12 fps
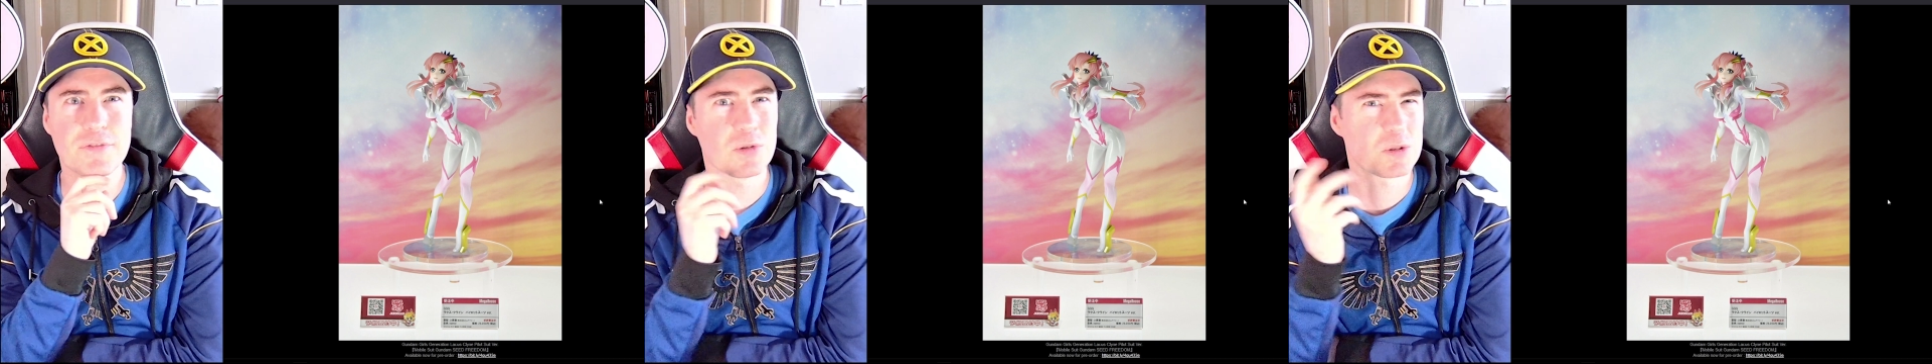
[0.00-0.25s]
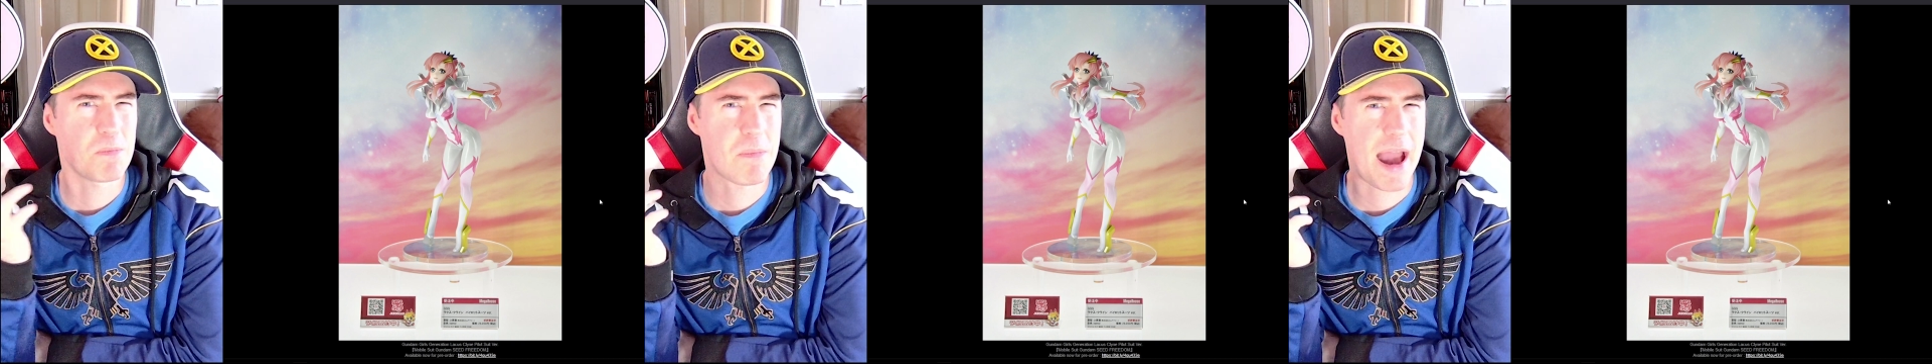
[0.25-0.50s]

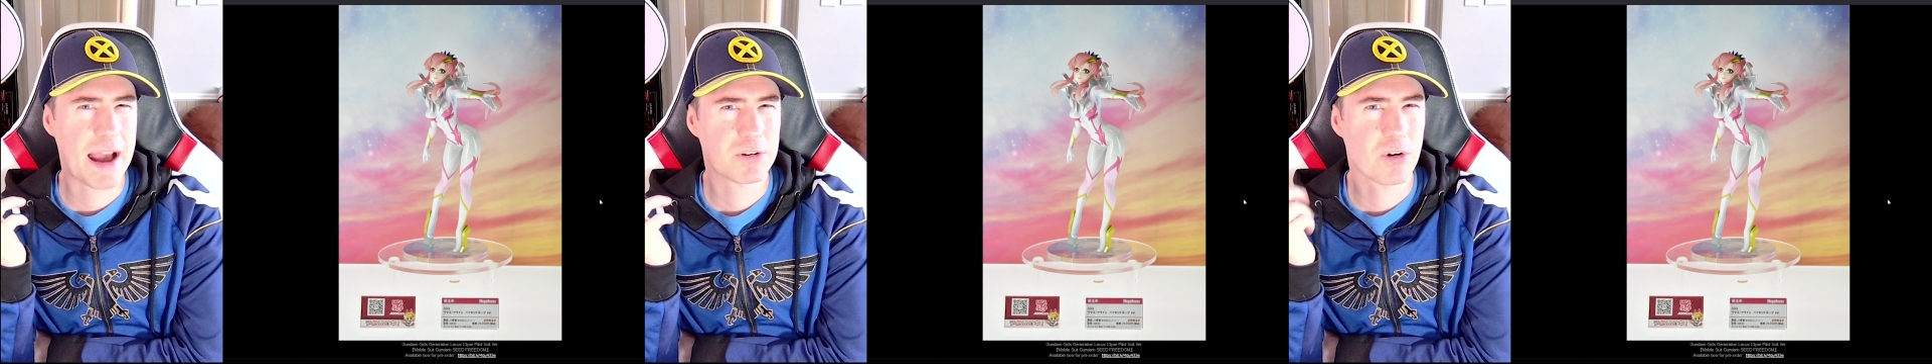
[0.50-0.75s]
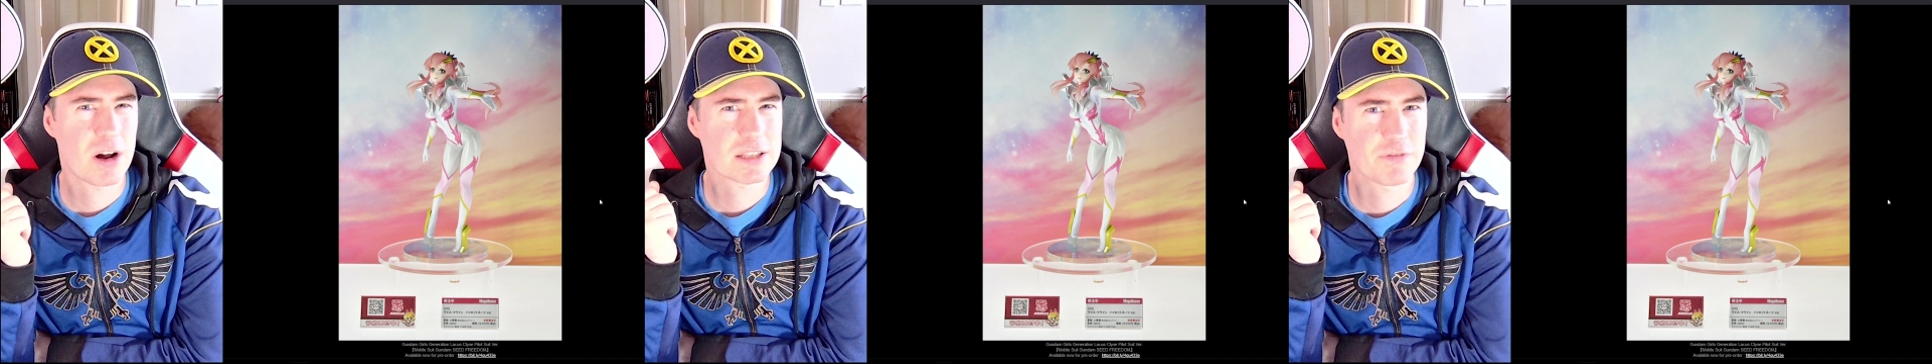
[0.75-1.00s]
those
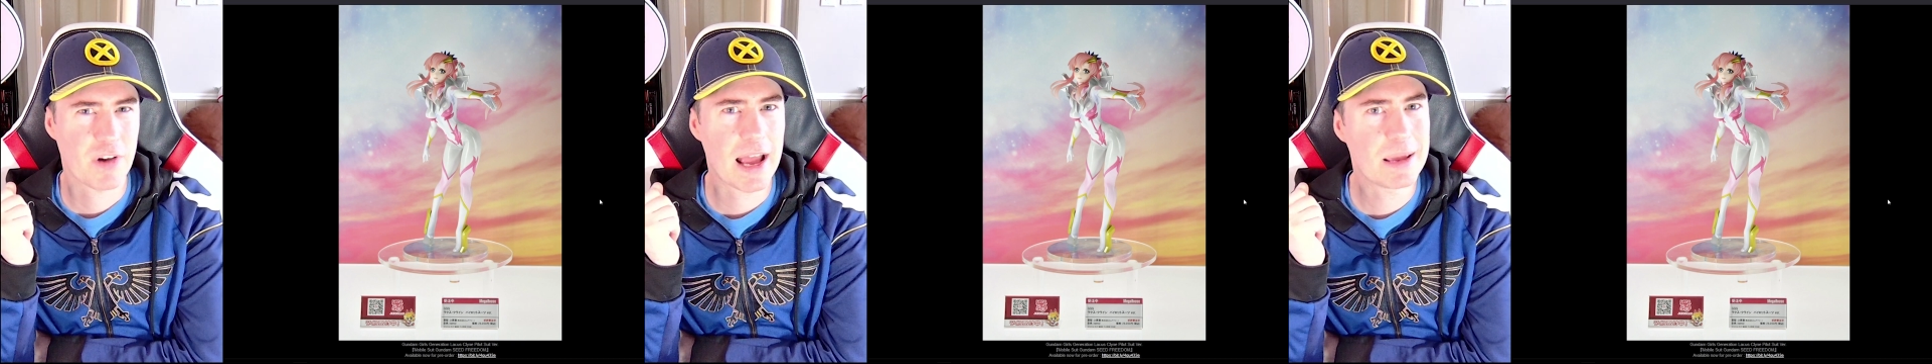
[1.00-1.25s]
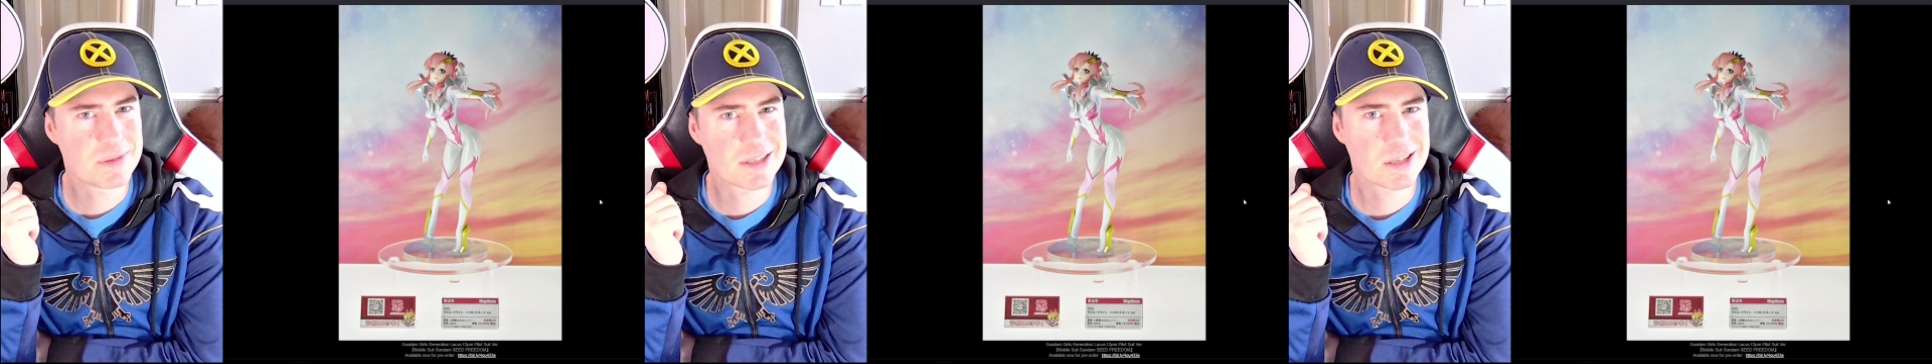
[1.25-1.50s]
Macross
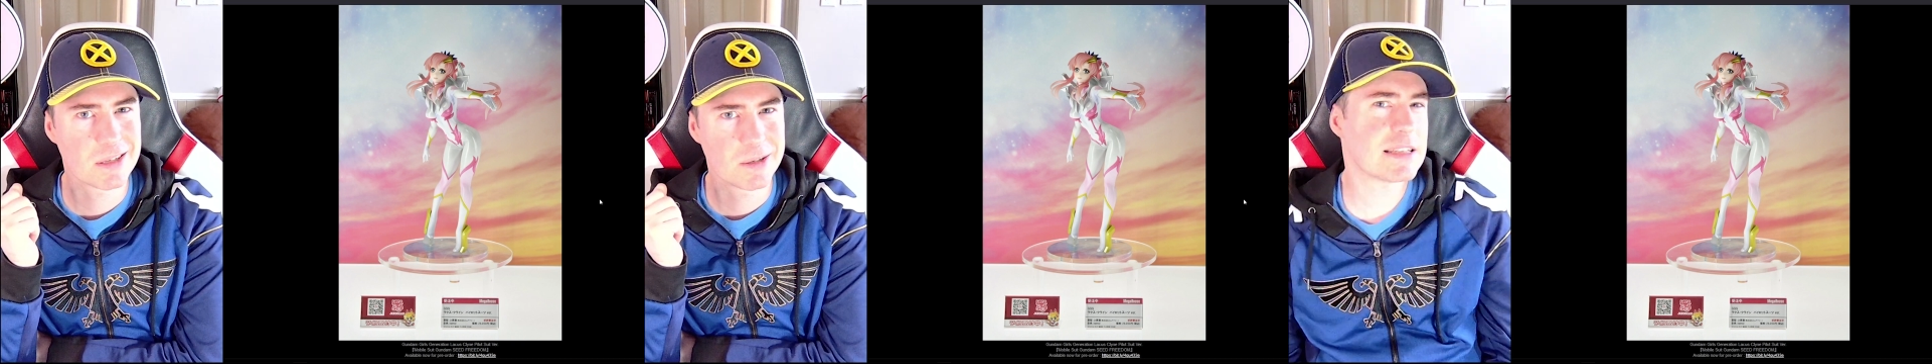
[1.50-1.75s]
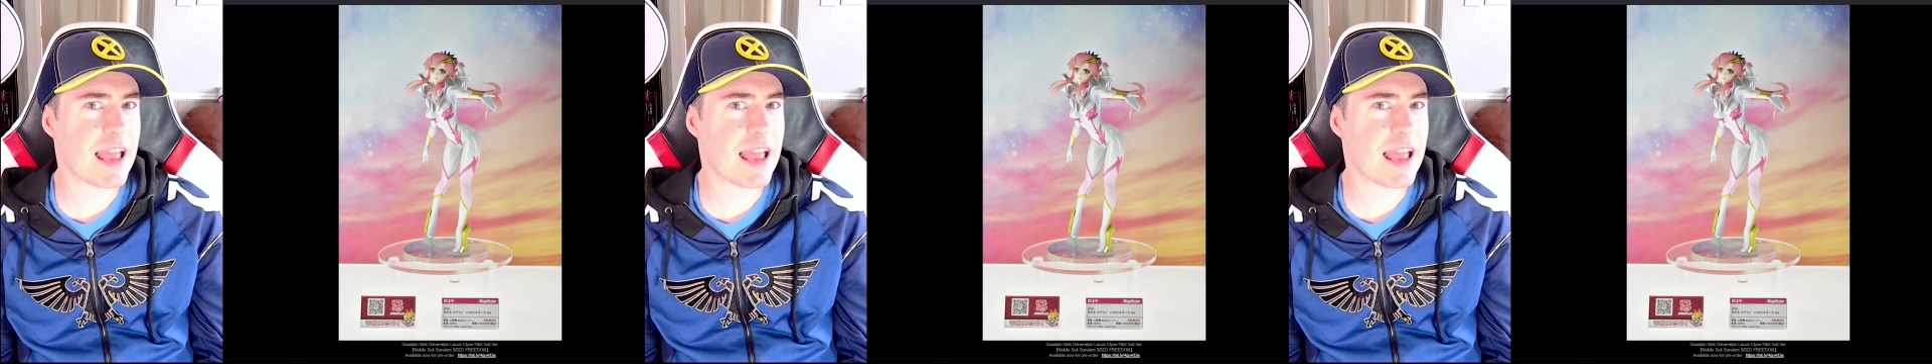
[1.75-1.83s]
vibes too.